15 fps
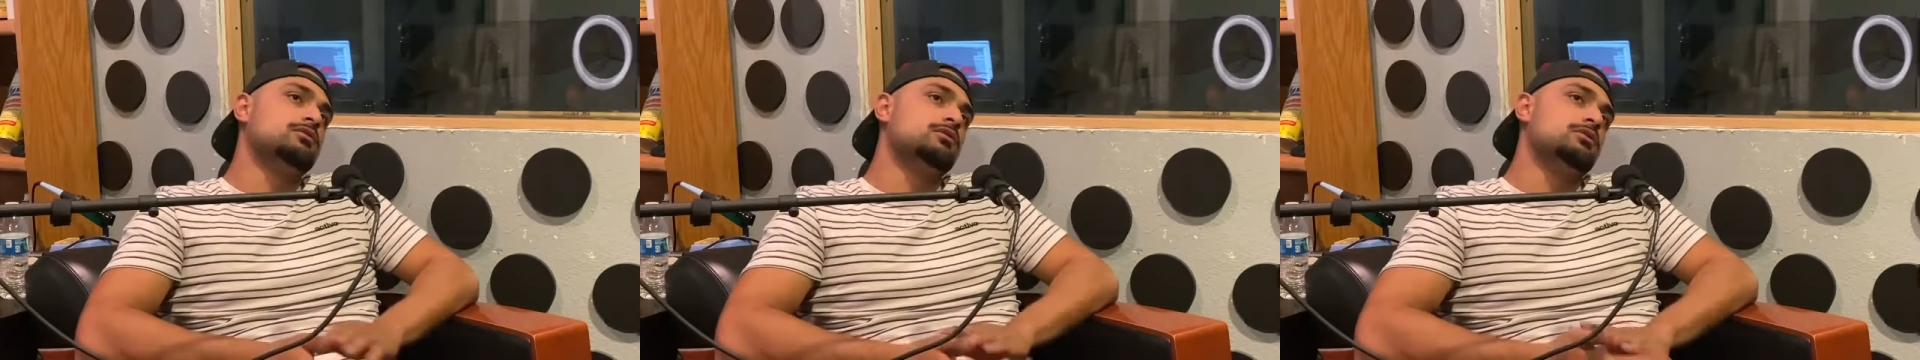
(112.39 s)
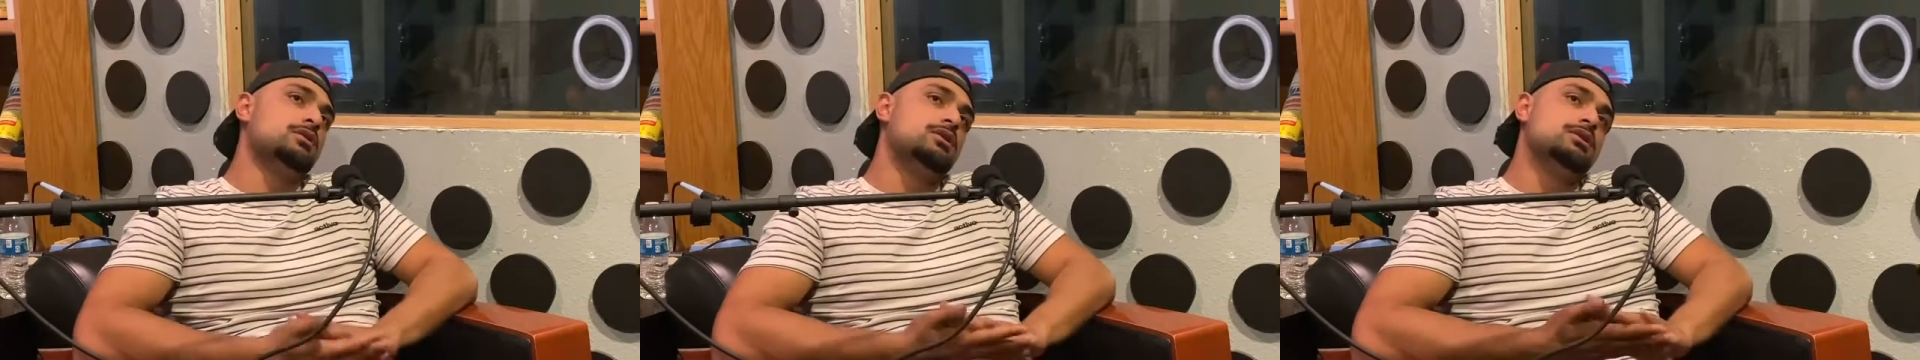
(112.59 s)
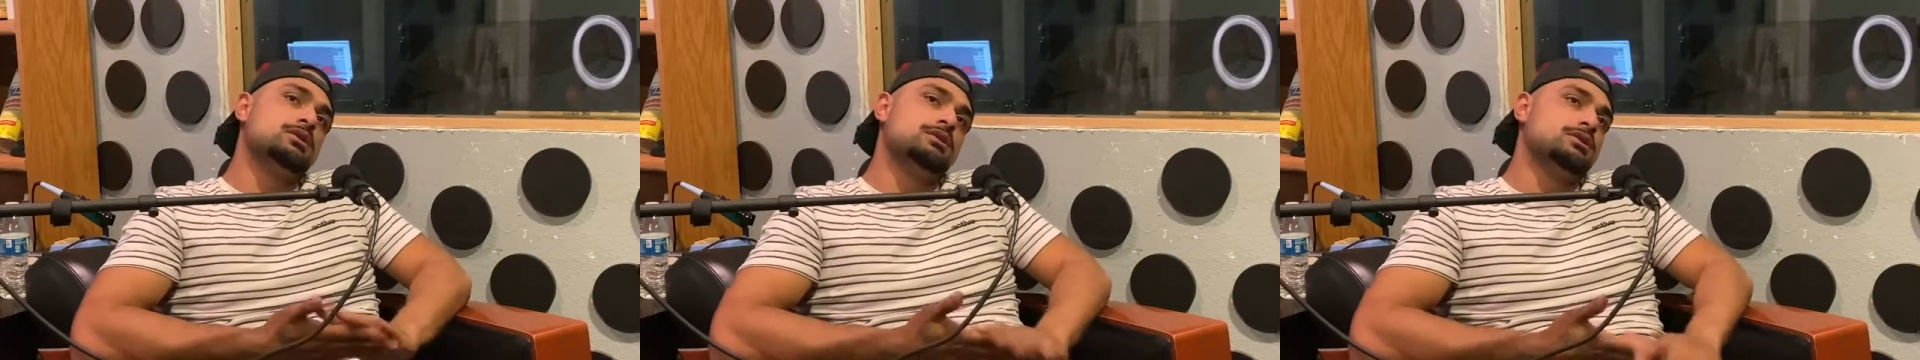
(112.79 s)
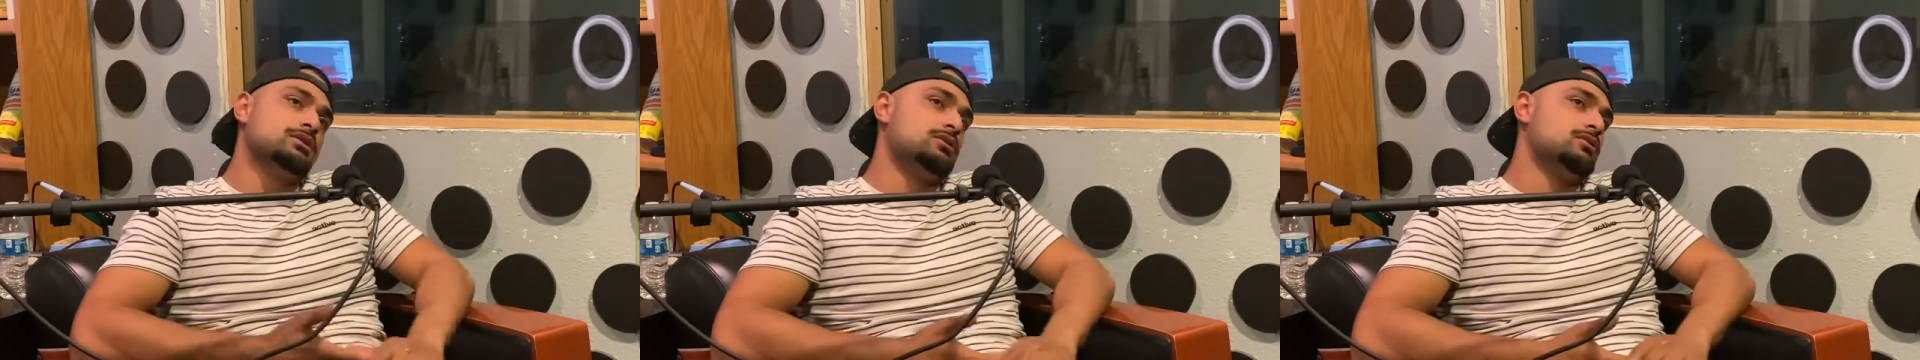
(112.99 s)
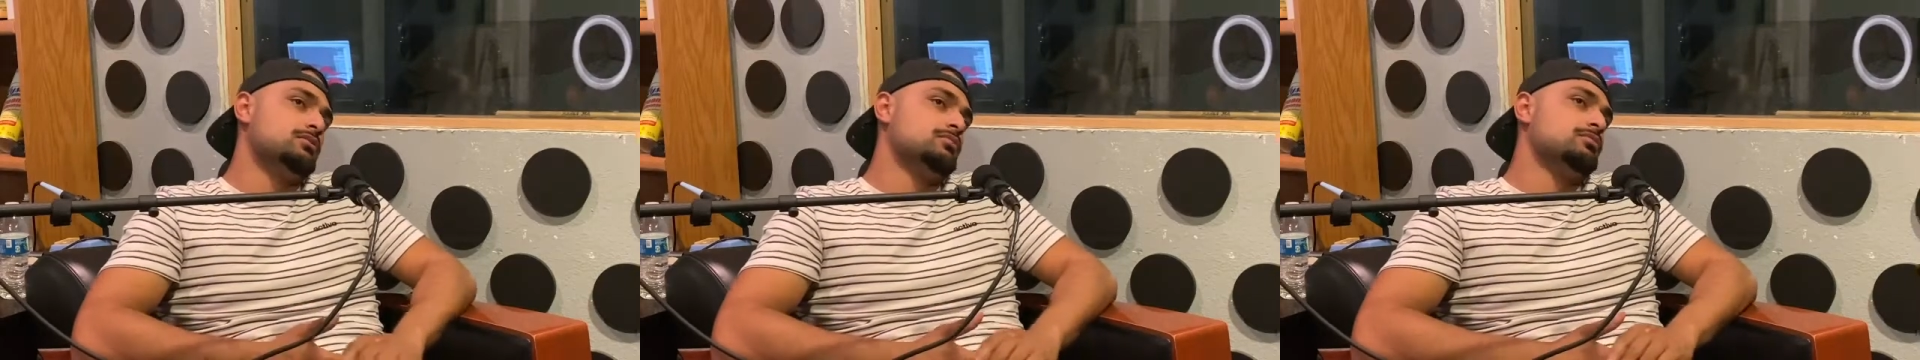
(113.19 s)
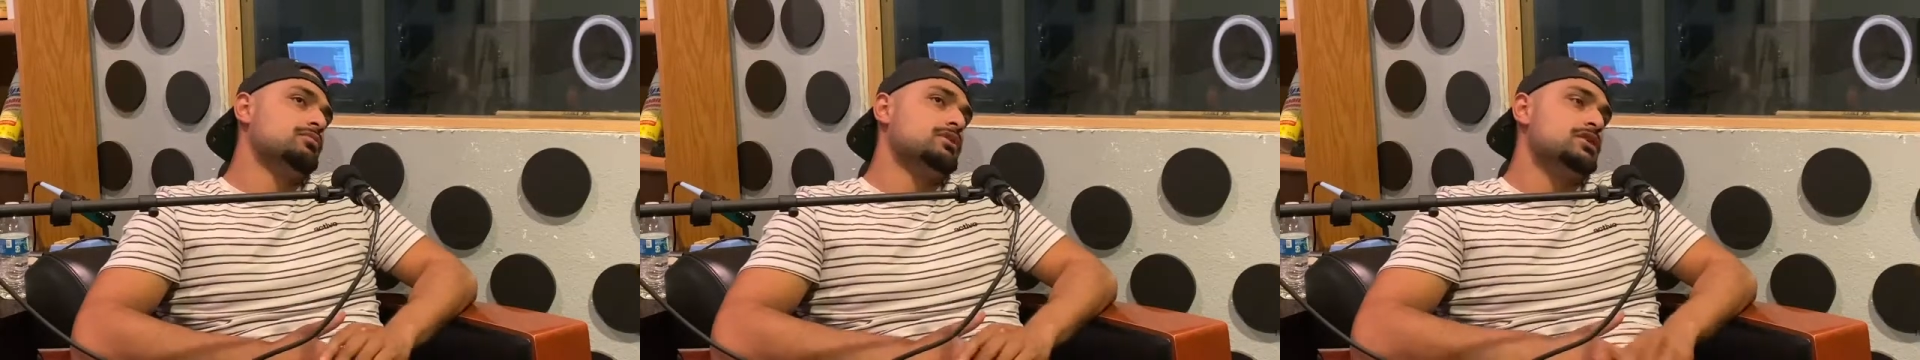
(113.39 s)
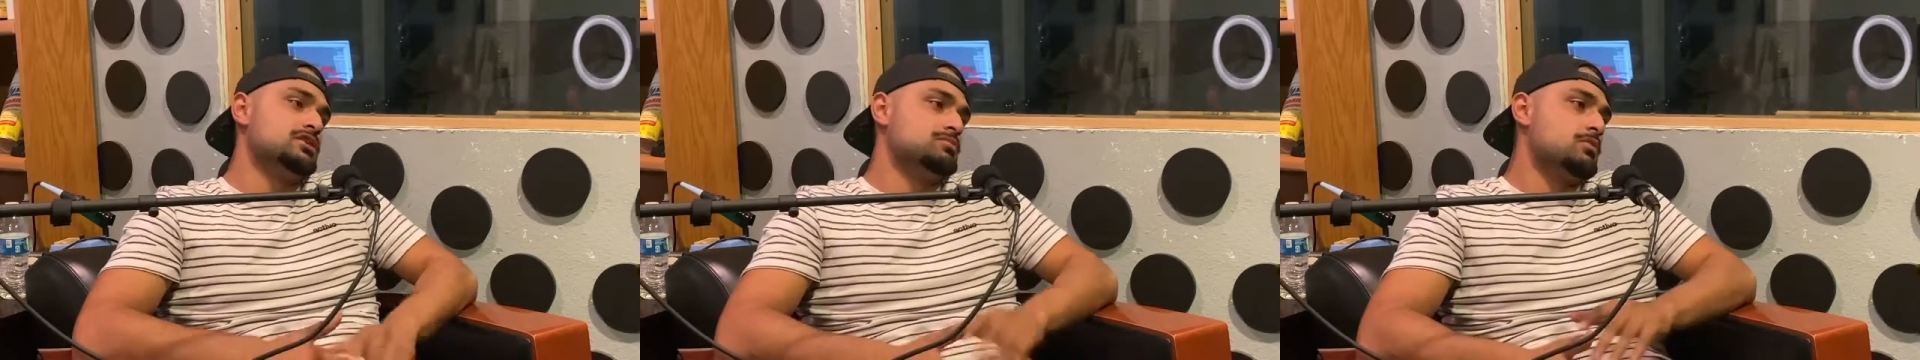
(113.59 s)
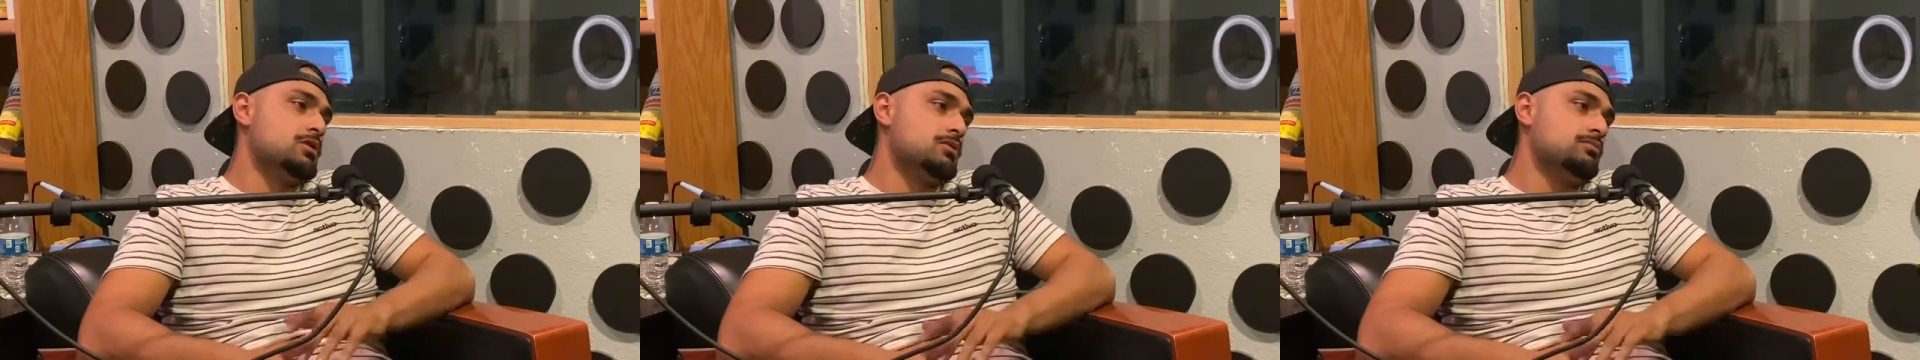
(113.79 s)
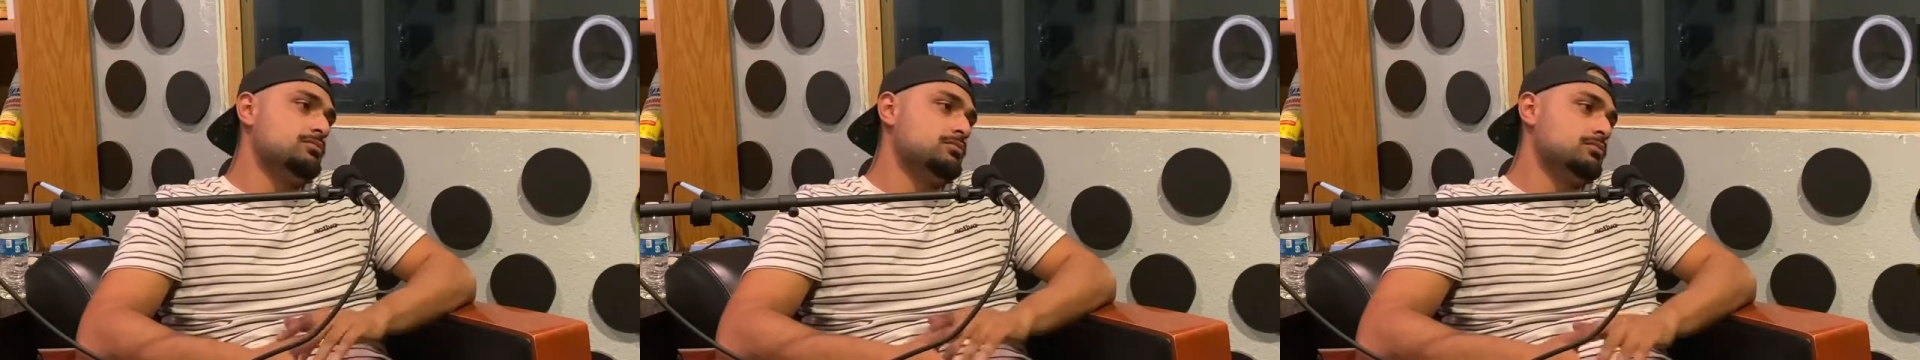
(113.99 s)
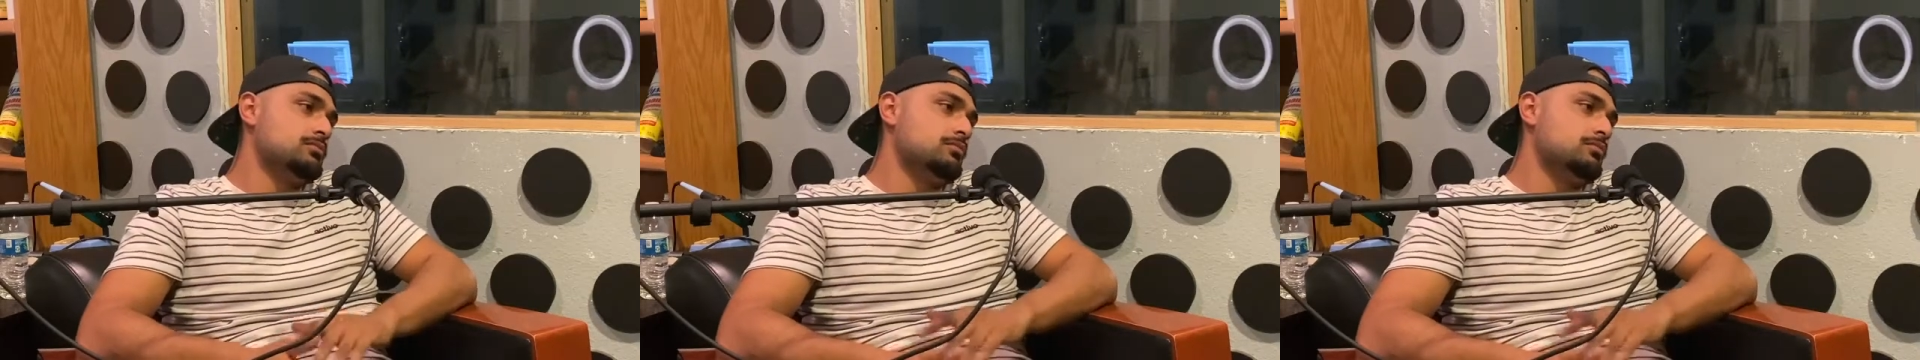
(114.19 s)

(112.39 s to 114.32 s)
Tonga, and then his mom,